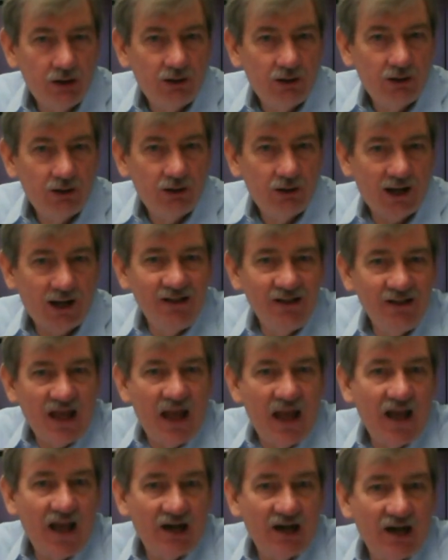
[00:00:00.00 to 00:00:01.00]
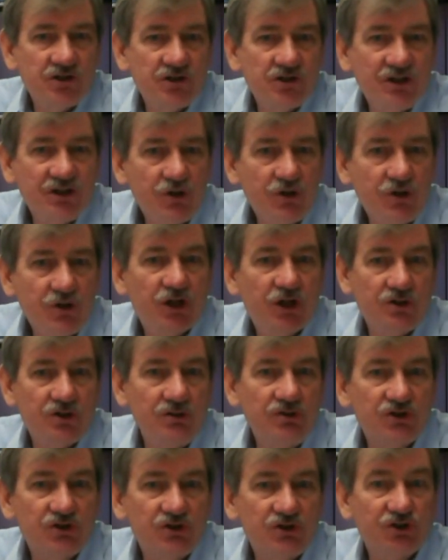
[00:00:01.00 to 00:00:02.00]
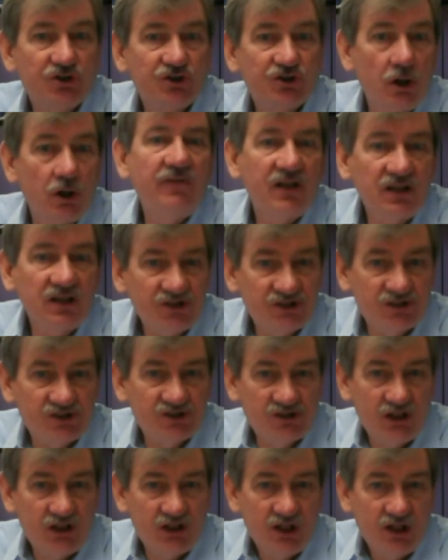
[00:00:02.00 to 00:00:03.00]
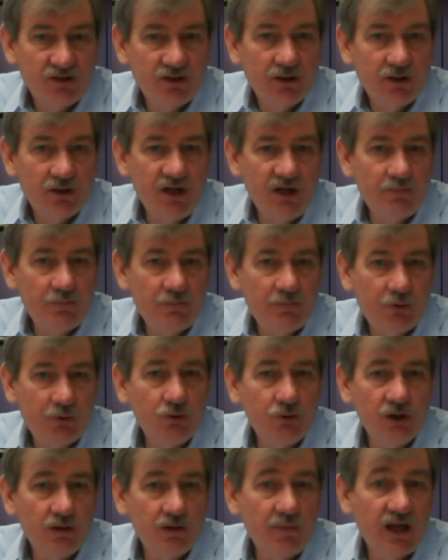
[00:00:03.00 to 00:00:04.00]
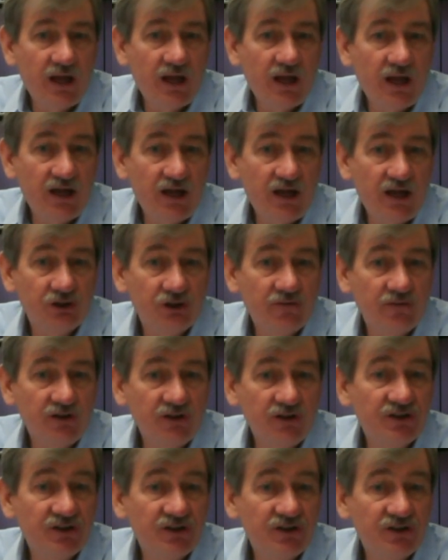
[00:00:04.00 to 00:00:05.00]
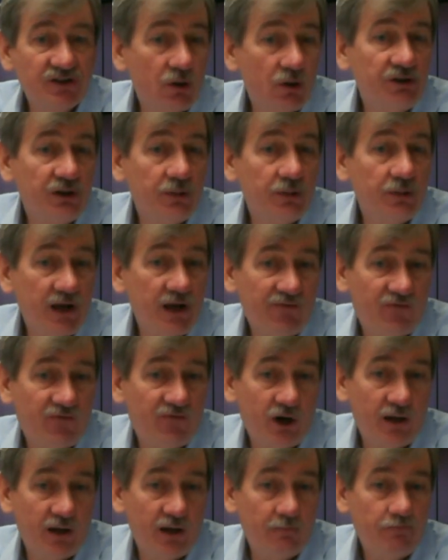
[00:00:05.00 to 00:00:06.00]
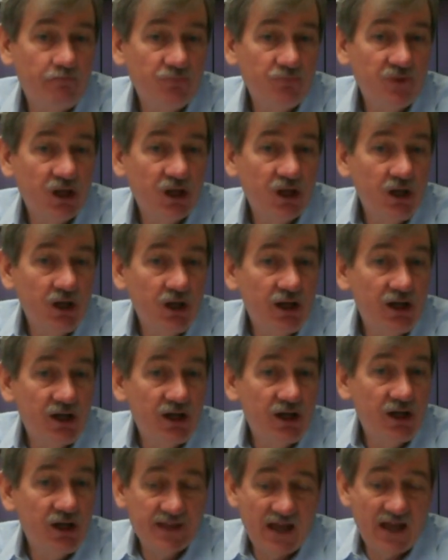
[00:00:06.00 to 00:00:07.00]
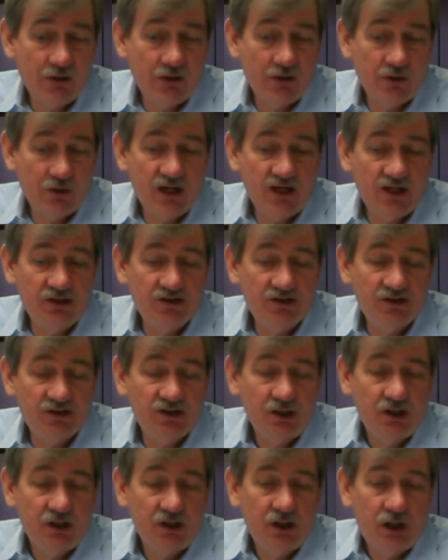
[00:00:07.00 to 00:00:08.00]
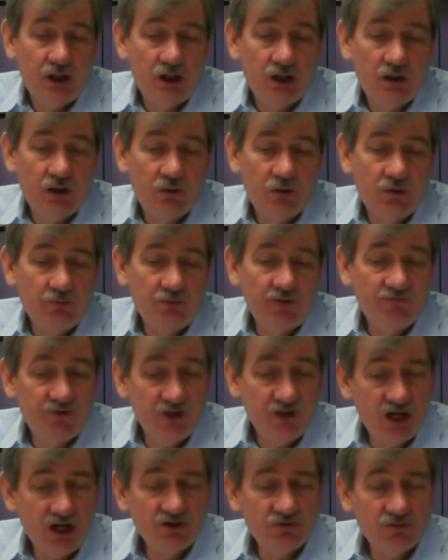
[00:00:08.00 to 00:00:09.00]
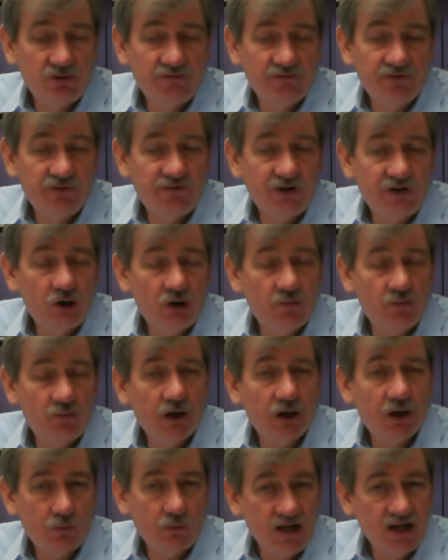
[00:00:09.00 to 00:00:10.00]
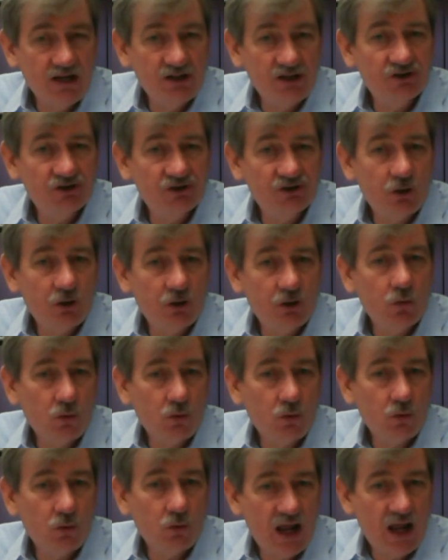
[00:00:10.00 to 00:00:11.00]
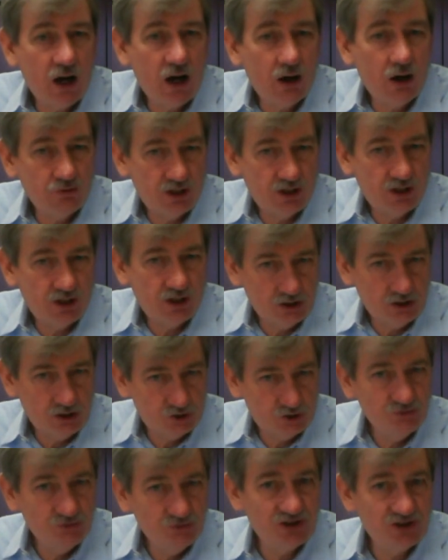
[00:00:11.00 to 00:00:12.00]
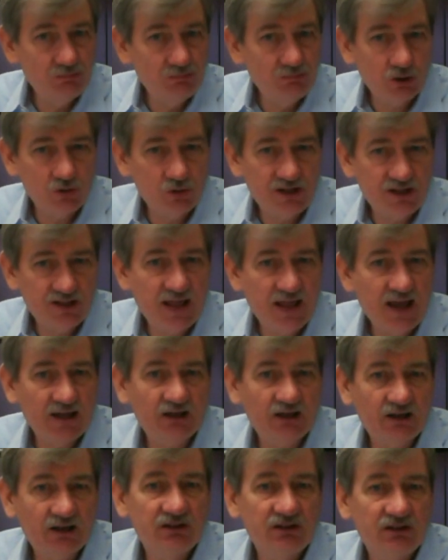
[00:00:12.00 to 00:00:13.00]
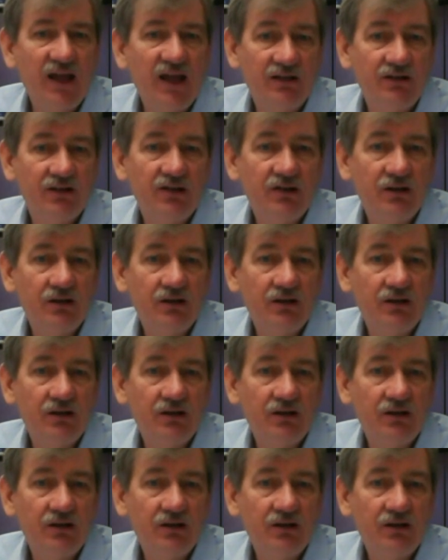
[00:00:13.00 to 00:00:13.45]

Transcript: I need to actually service the people who are demanding the service and are willing to pay for it. And at that rate, what we've done is we've developed our rates around, to some degree, that client,